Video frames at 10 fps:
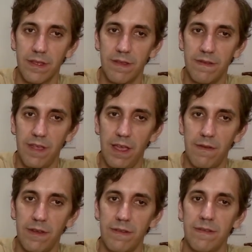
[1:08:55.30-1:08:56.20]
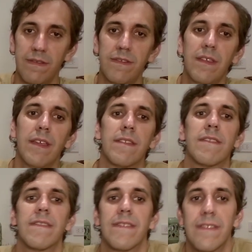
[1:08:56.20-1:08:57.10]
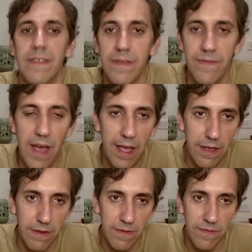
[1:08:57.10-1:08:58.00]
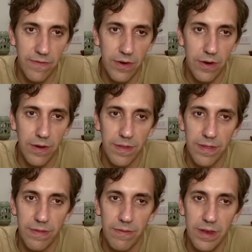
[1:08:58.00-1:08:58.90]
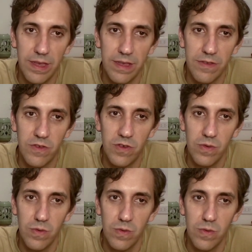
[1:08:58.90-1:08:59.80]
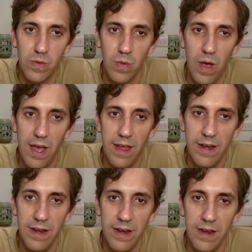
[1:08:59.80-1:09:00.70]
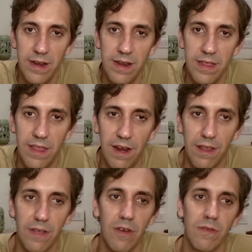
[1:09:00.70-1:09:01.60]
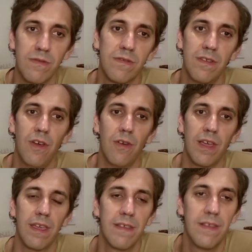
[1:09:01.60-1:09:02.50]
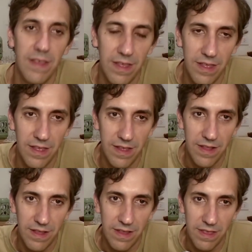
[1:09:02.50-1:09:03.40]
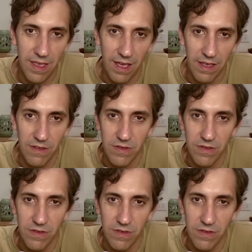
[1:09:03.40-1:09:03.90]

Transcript: 7, 6, 5, 4, 3, 2, 1. There it goes. Okay. Yeah, he's